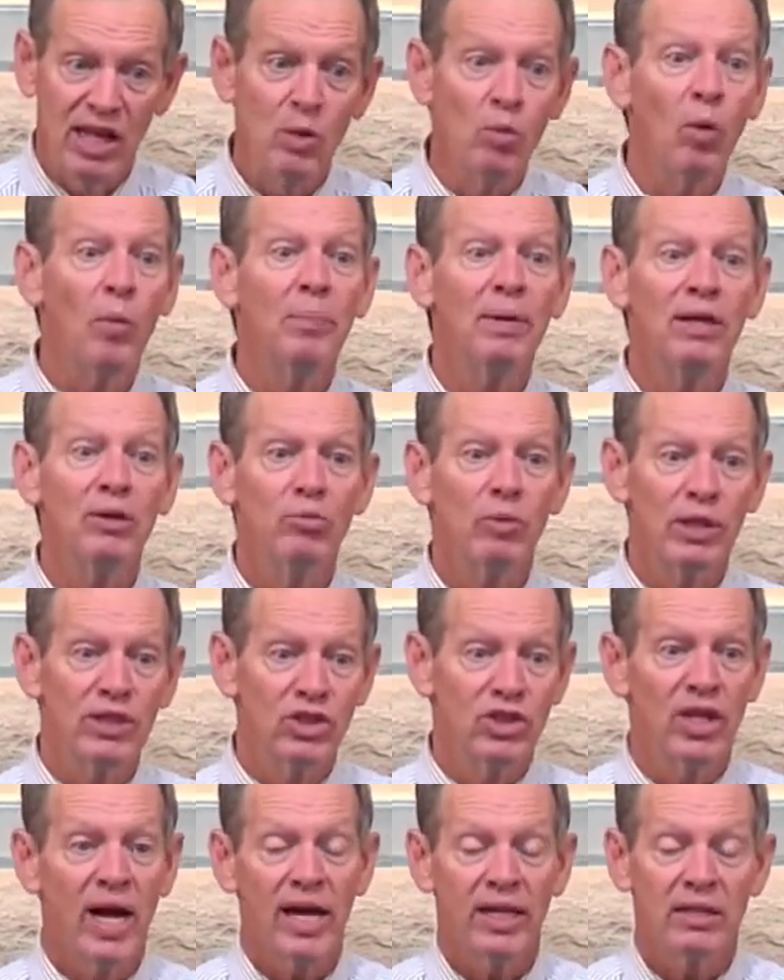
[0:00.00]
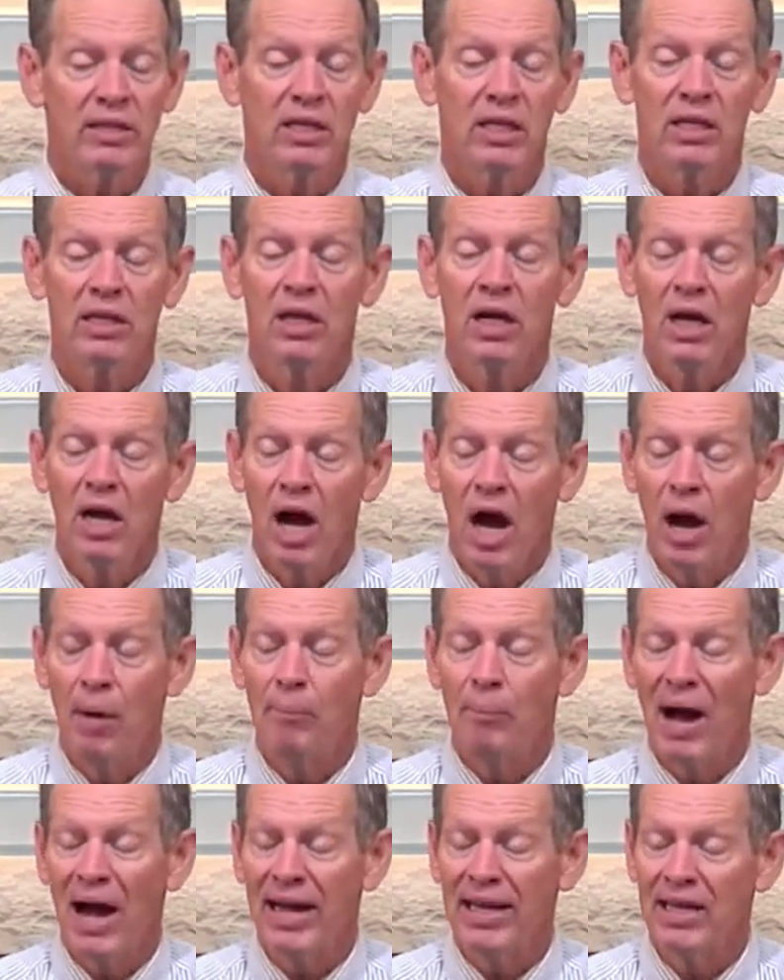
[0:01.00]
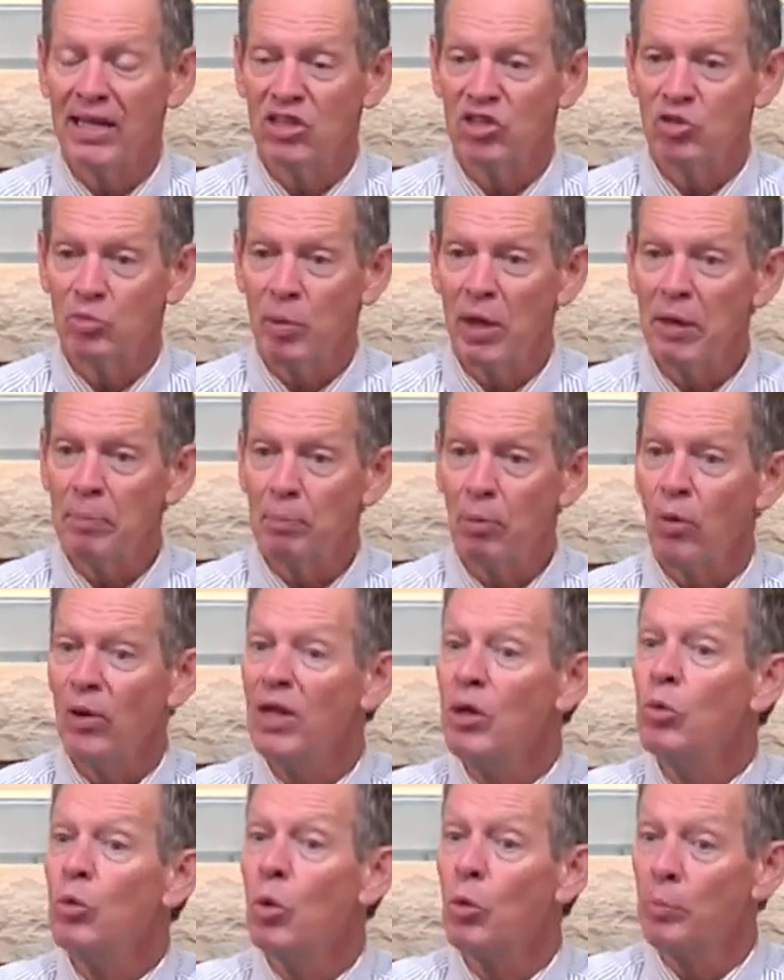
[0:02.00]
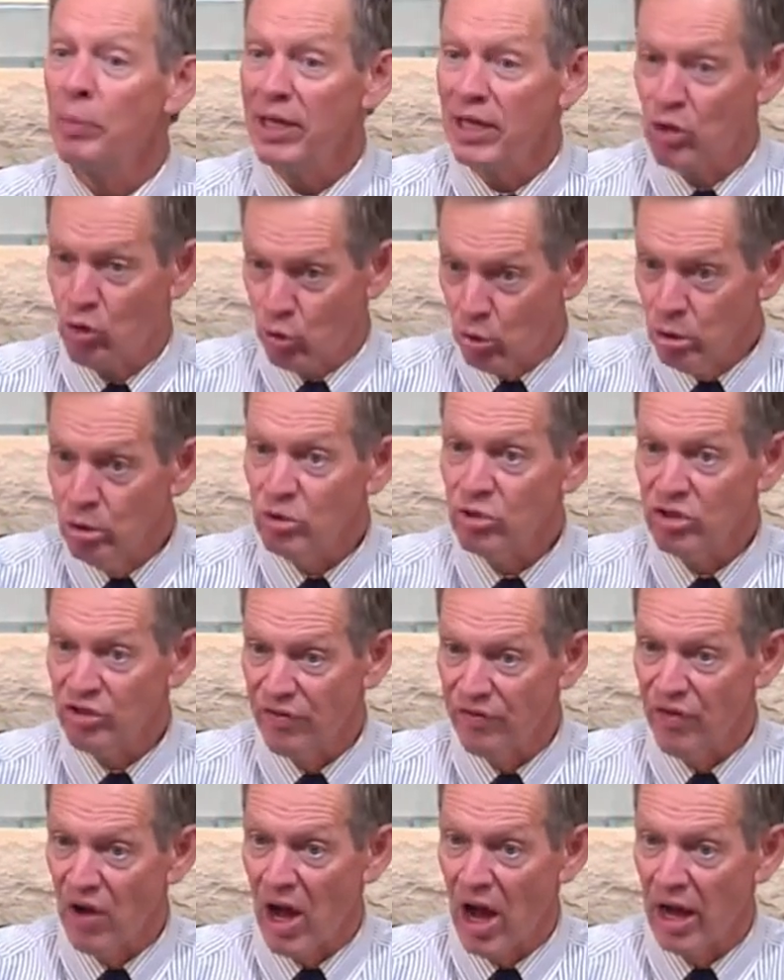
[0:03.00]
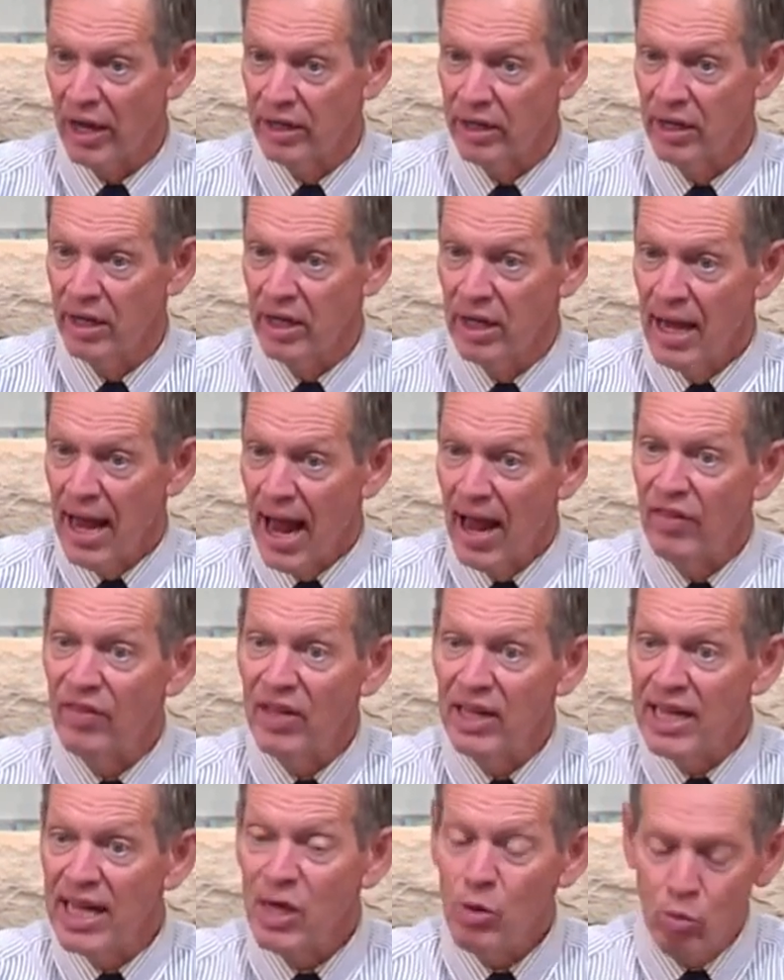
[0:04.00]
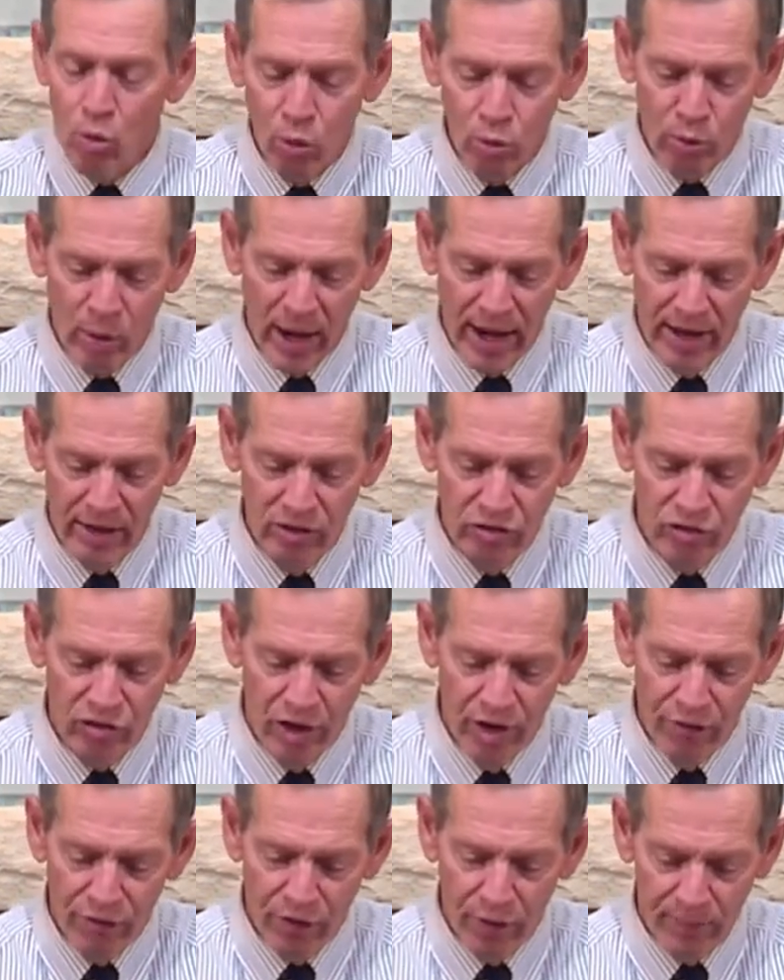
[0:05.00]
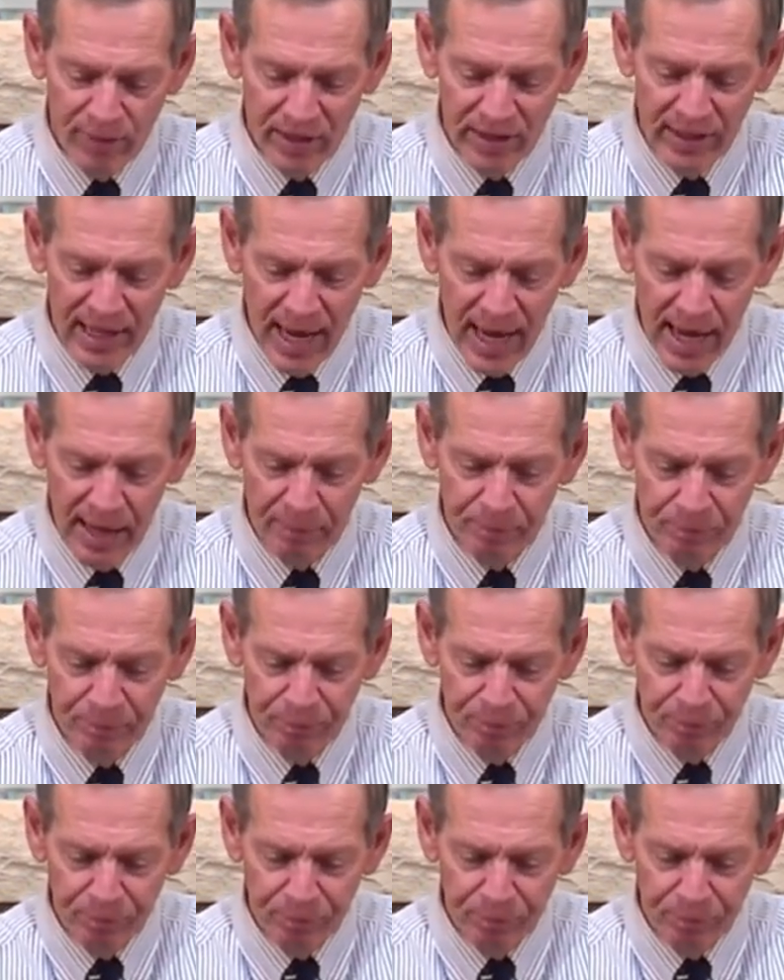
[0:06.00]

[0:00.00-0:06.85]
He will be rejected by his people. He will be crucified, and then he will raise from the dead.